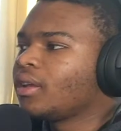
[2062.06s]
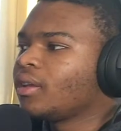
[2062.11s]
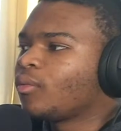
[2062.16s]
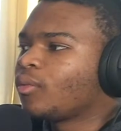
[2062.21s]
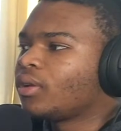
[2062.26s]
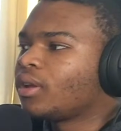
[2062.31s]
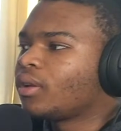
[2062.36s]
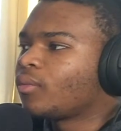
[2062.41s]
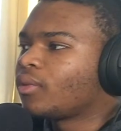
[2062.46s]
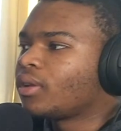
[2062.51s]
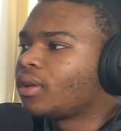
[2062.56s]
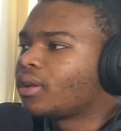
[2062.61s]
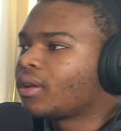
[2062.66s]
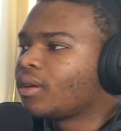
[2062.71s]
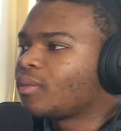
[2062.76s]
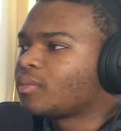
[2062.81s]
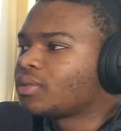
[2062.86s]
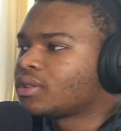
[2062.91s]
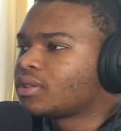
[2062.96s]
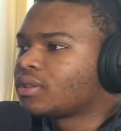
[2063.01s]
when it
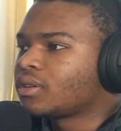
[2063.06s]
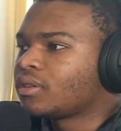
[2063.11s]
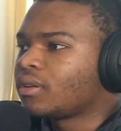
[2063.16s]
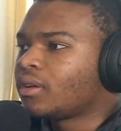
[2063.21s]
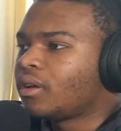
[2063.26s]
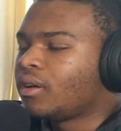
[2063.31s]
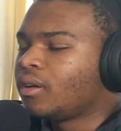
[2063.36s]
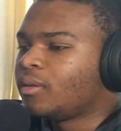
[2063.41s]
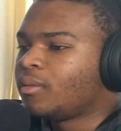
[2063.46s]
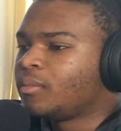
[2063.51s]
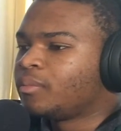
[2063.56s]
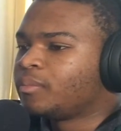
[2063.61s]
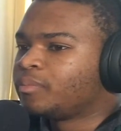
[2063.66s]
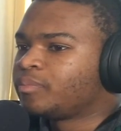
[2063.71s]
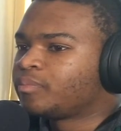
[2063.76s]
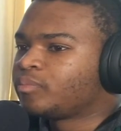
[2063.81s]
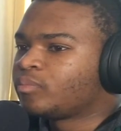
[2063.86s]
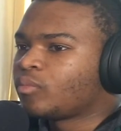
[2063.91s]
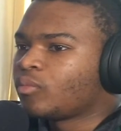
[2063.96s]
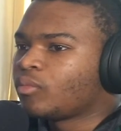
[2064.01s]
comes to
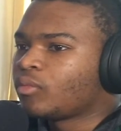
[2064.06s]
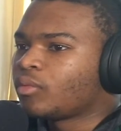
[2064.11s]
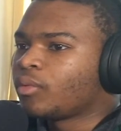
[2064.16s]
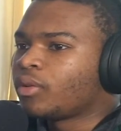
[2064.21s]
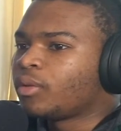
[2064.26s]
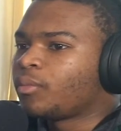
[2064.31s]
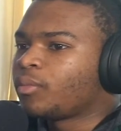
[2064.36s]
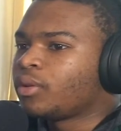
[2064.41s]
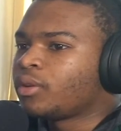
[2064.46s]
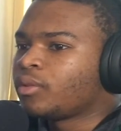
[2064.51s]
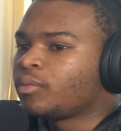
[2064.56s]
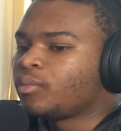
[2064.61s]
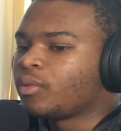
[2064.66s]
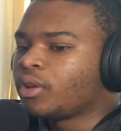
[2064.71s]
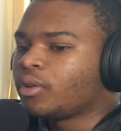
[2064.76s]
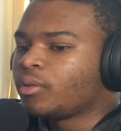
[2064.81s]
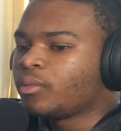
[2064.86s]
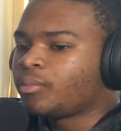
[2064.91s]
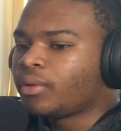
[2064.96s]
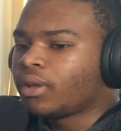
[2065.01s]
when
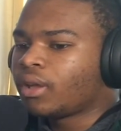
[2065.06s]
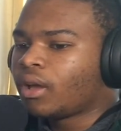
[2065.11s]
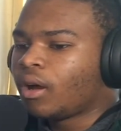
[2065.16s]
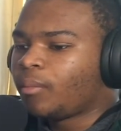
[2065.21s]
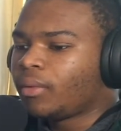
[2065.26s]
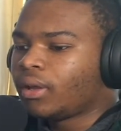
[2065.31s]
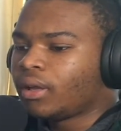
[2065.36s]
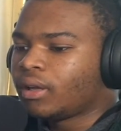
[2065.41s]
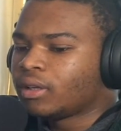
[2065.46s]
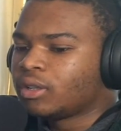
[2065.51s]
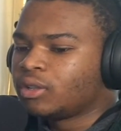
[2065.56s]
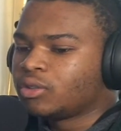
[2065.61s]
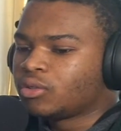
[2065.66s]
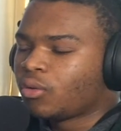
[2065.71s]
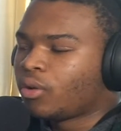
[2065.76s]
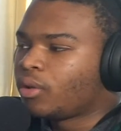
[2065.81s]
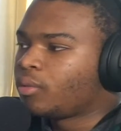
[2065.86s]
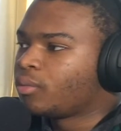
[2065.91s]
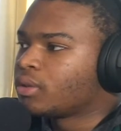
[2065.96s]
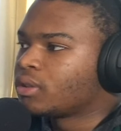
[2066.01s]
you're becoming
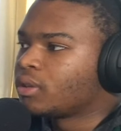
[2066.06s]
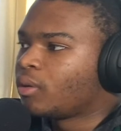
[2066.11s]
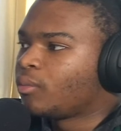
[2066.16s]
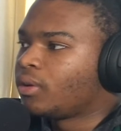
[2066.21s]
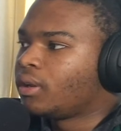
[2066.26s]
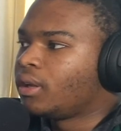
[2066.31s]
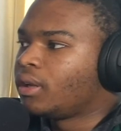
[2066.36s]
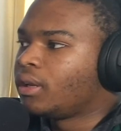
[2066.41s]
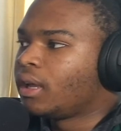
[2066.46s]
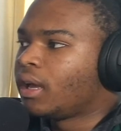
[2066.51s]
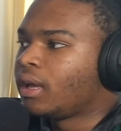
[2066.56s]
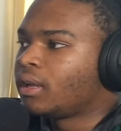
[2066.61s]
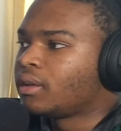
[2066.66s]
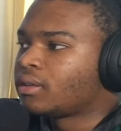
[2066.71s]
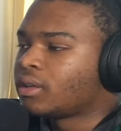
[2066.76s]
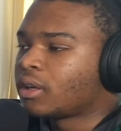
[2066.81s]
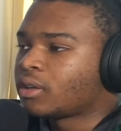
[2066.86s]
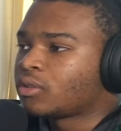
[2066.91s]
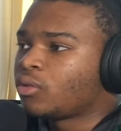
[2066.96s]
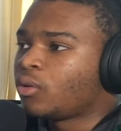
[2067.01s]
conjoined with someone in that
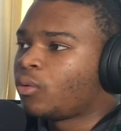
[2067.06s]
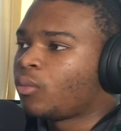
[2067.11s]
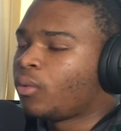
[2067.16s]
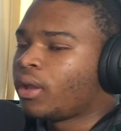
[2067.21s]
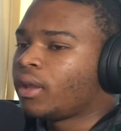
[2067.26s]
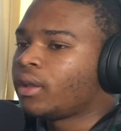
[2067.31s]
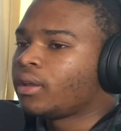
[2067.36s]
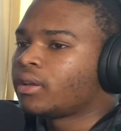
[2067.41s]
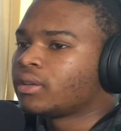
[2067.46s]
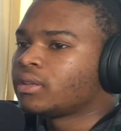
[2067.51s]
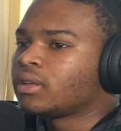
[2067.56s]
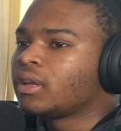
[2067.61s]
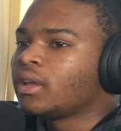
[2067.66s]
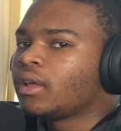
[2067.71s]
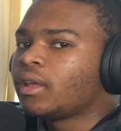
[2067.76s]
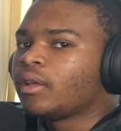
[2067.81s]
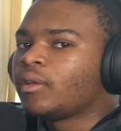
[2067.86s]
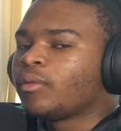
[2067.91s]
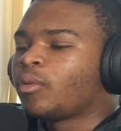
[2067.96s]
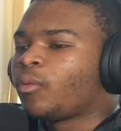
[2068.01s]
sexual way, because
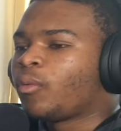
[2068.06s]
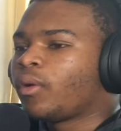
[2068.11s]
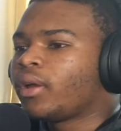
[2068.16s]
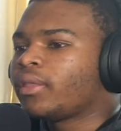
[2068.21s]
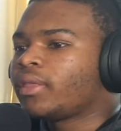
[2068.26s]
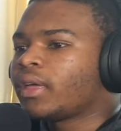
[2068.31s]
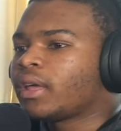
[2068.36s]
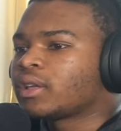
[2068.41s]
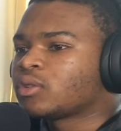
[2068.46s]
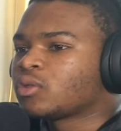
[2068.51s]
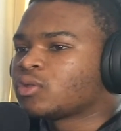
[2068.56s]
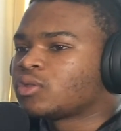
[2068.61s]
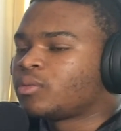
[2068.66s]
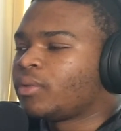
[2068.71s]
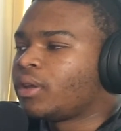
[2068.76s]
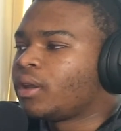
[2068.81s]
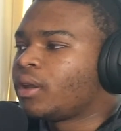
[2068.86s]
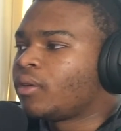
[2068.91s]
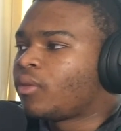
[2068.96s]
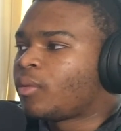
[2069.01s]
the way that social
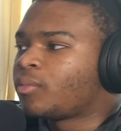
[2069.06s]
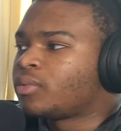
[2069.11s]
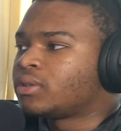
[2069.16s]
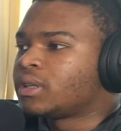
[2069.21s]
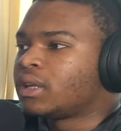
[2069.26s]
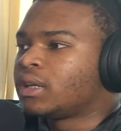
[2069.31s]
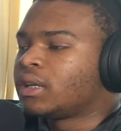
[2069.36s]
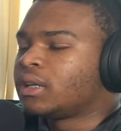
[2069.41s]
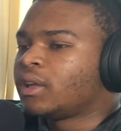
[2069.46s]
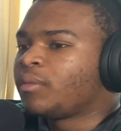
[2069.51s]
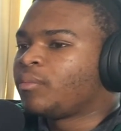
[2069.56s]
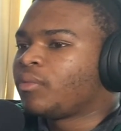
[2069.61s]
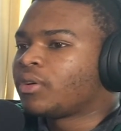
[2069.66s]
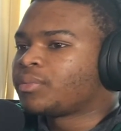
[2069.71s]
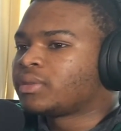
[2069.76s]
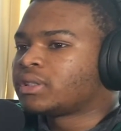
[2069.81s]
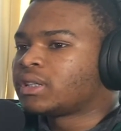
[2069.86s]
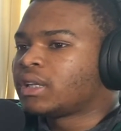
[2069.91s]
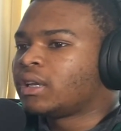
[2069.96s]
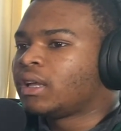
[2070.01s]
media they
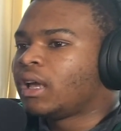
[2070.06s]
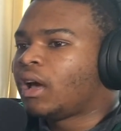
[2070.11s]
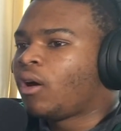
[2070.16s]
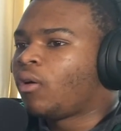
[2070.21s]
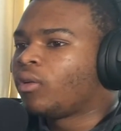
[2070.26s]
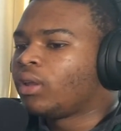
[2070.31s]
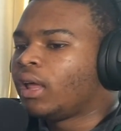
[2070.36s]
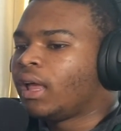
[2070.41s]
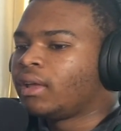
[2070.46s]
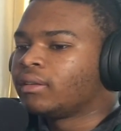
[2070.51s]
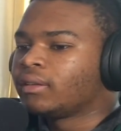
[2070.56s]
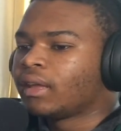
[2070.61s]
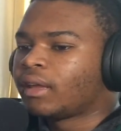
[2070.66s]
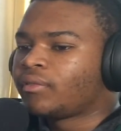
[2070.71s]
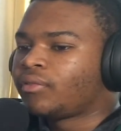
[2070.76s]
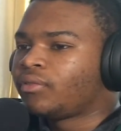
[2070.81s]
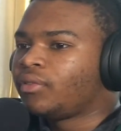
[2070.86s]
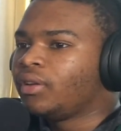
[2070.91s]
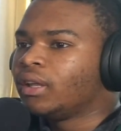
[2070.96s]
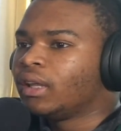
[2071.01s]
represent it all as like
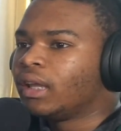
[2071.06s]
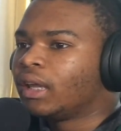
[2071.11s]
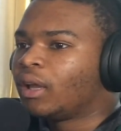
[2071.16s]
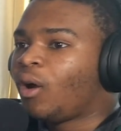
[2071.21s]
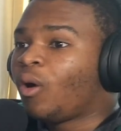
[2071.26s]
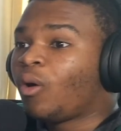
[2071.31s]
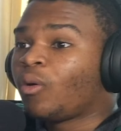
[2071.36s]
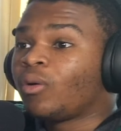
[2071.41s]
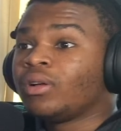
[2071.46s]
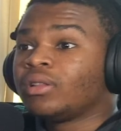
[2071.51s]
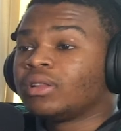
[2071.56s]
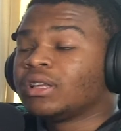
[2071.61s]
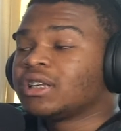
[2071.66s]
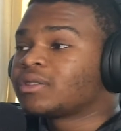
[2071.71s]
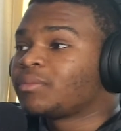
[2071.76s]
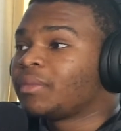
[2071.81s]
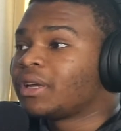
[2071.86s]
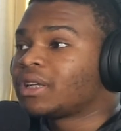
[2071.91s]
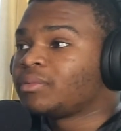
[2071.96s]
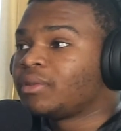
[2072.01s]
feeling. Oh,
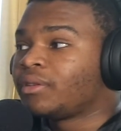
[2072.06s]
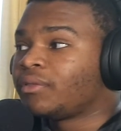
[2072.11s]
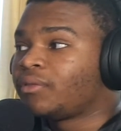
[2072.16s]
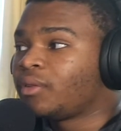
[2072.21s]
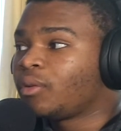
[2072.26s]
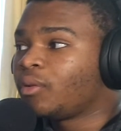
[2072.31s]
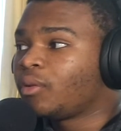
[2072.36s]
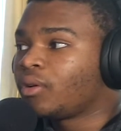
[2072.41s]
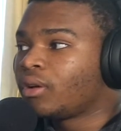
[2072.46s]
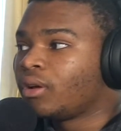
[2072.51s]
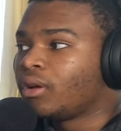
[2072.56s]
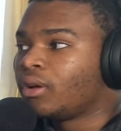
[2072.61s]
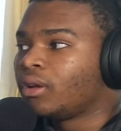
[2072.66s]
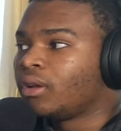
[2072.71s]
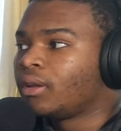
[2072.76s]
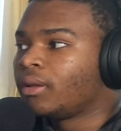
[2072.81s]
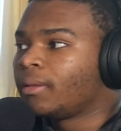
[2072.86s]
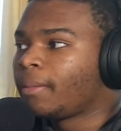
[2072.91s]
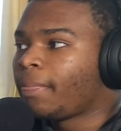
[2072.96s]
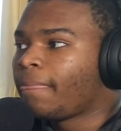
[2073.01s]
this makes me feel good.
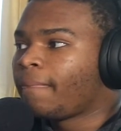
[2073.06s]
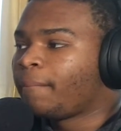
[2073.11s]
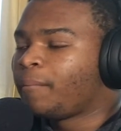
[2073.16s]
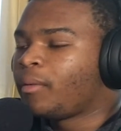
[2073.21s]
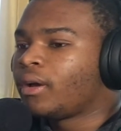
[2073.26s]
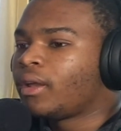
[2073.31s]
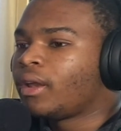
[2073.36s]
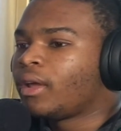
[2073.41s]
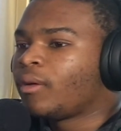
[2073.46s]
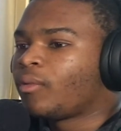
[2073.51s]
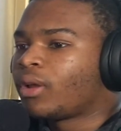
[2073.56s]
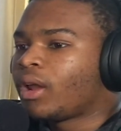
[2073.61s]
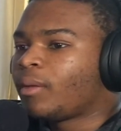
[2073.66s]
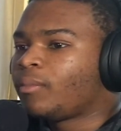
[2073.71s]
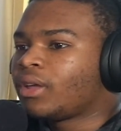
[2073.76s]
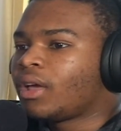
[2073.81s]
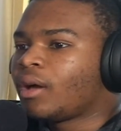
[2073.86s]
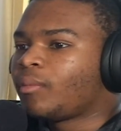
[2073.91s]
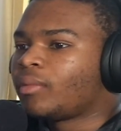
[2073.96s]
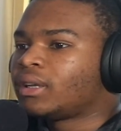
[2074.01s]
But when I
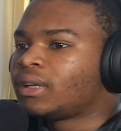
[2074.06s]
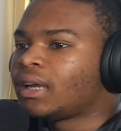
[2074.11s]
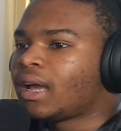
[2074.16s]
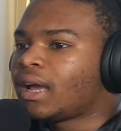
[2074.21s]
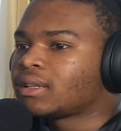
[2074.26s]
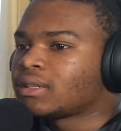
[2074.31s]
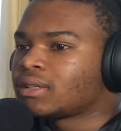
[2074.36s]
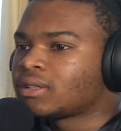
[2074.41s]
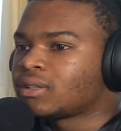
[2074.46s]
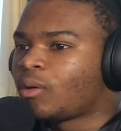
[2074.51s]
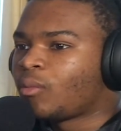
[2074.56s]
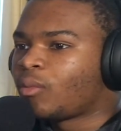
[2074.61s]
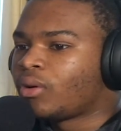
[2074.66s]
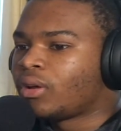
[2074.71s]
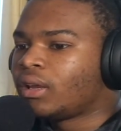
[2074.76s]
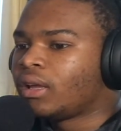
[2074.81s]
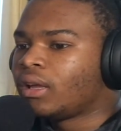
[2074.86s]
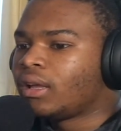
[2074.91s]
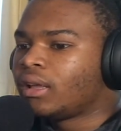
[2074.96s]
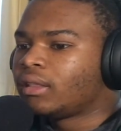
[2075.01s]
become attached to
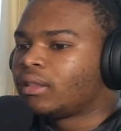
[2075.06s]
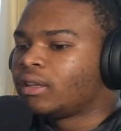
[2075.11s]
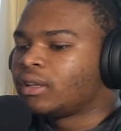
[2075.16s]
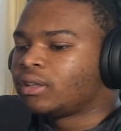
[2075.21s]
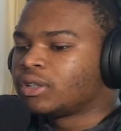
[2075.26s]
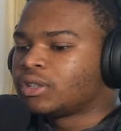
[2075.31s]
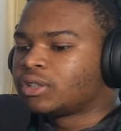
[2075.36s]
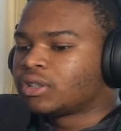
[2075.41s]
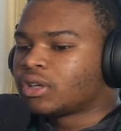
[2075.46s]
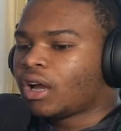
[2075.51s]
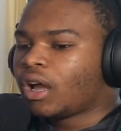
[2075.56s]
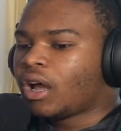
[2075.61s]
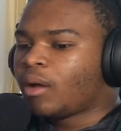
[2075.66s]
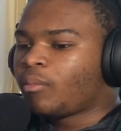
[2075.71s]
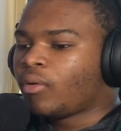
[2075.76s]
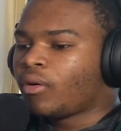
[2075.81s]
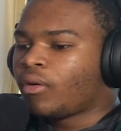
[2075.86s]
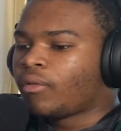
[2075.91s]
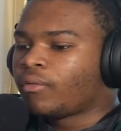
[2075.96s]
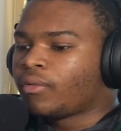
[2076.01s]
someone, the job
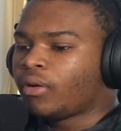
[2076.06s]
of